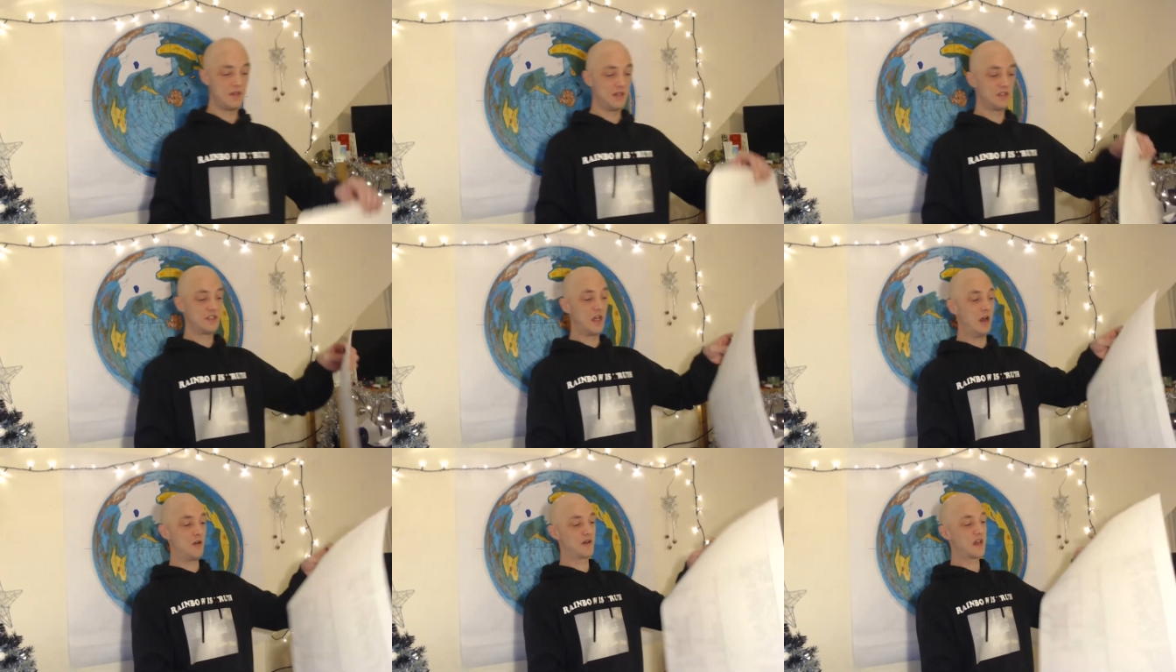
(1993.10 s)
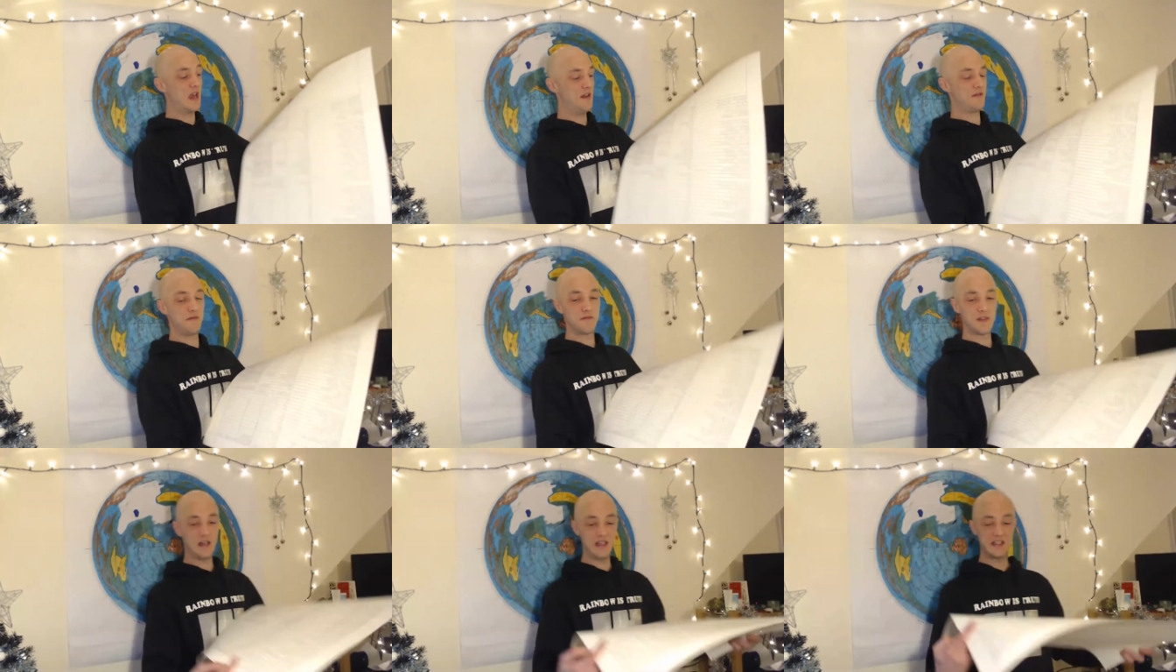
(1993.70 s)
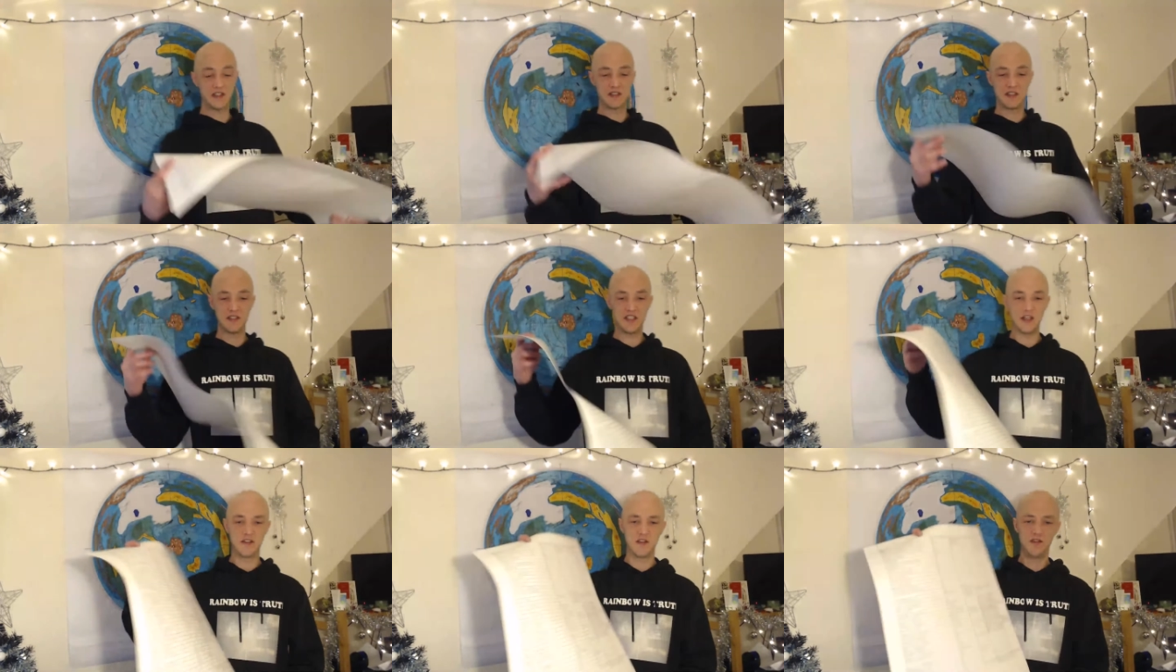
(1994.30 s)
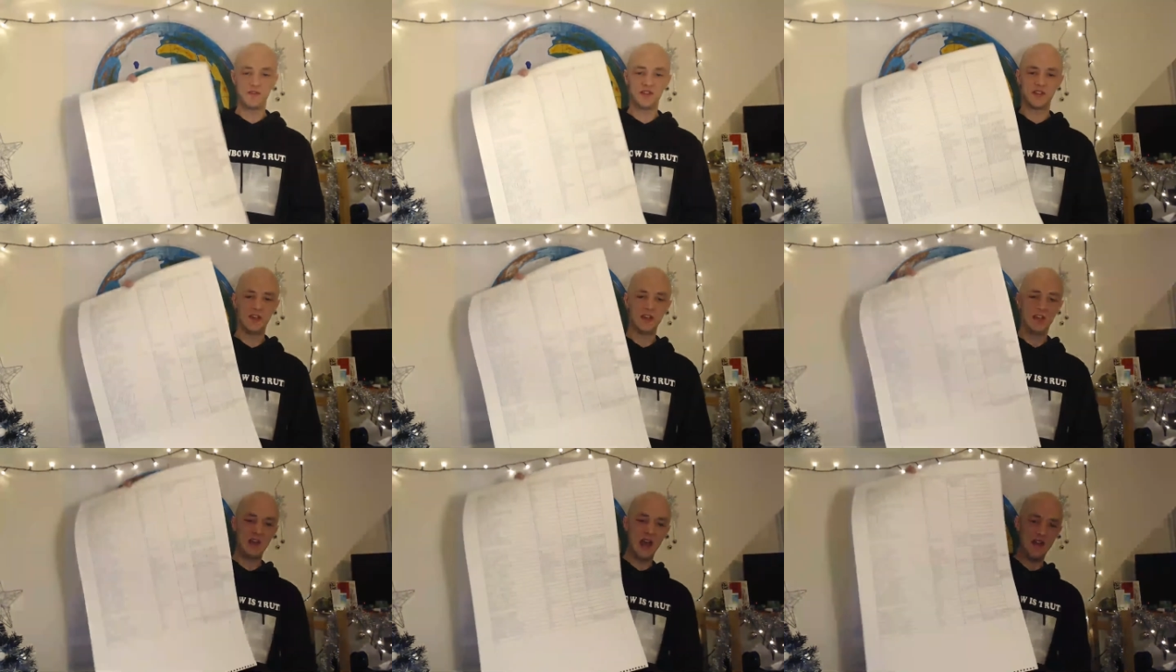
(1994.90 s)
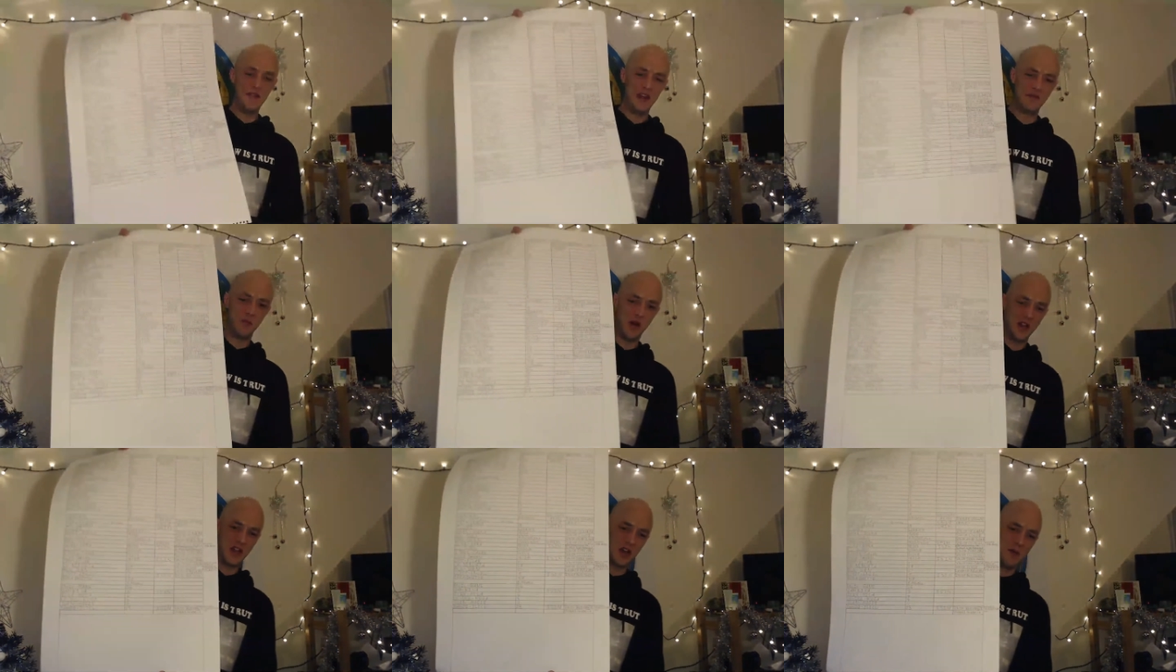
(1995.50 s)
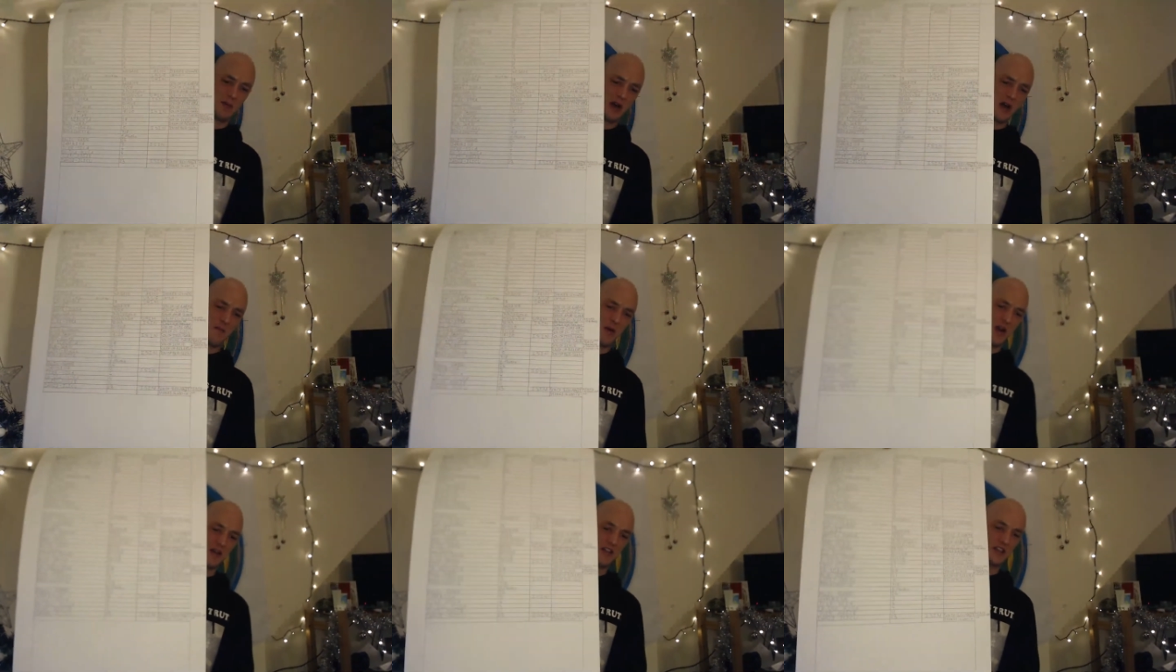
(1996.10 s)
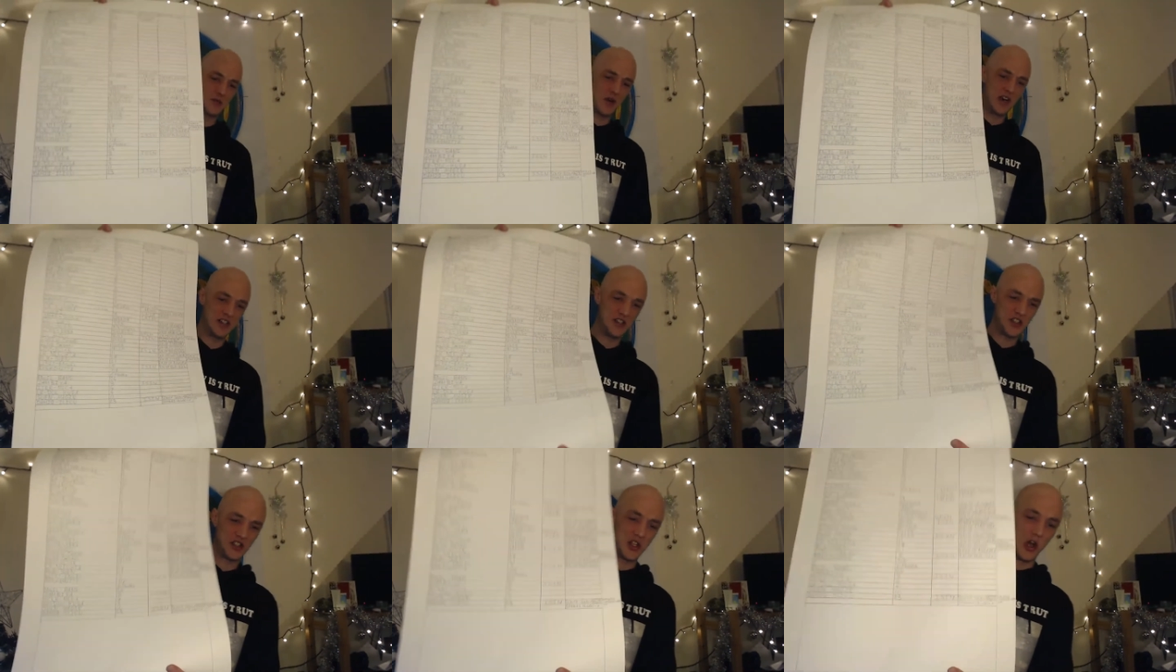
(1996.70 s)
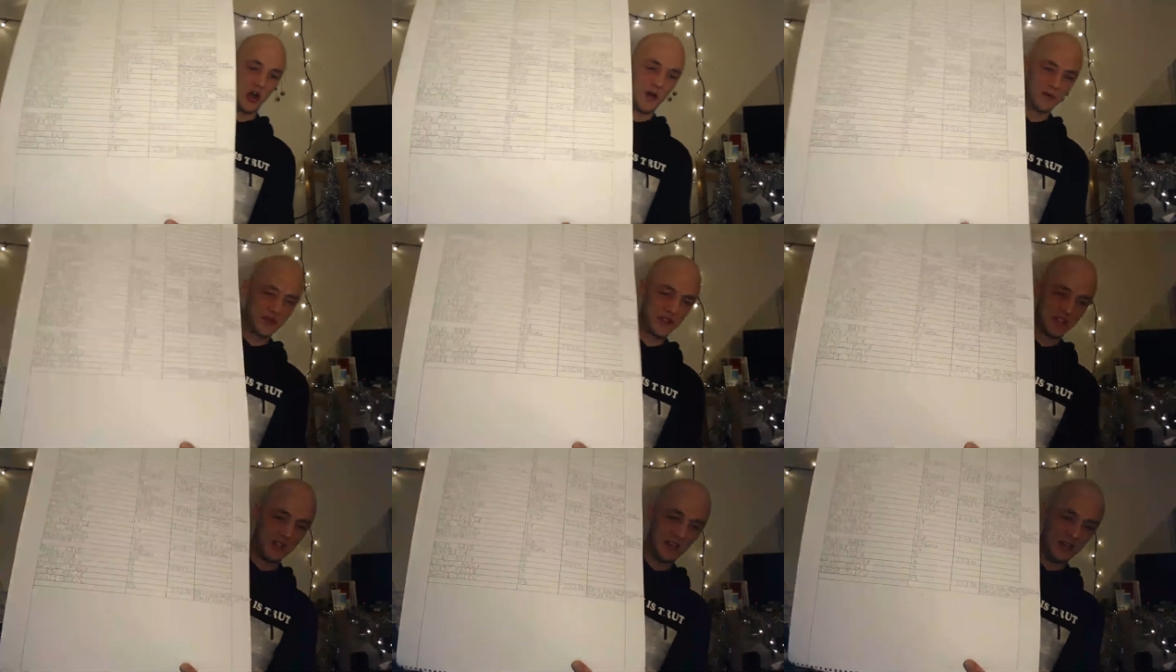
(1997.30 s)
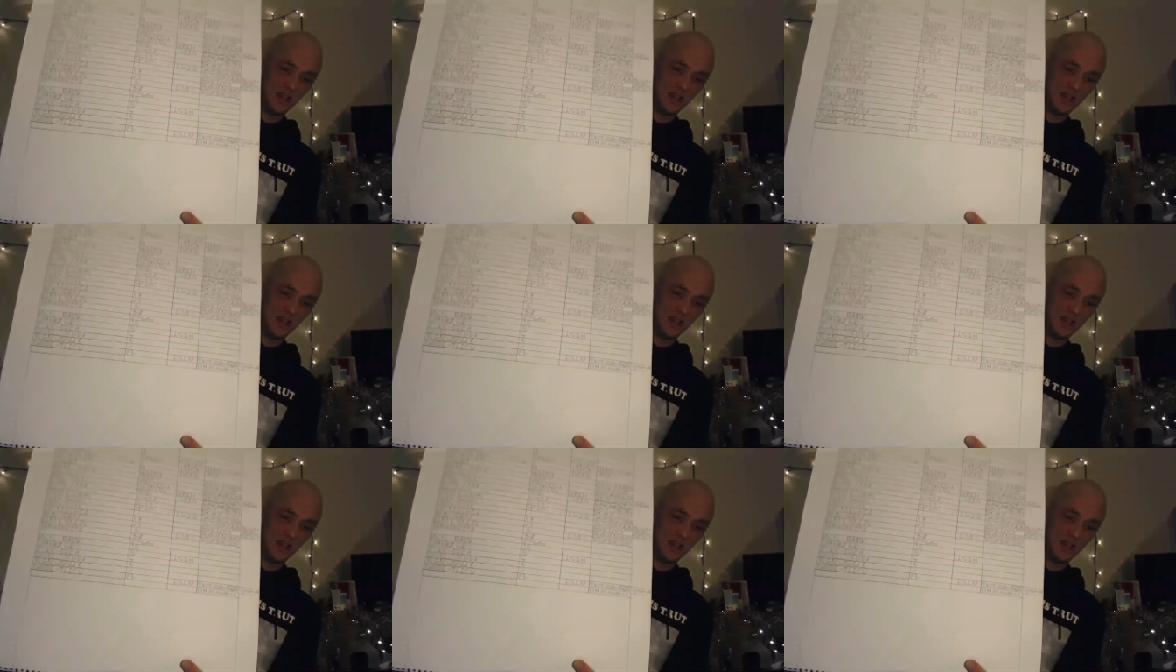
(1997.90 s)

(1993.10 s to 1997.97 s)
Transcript: So again, the list continues, and then what you got to bear in mind is where it stops.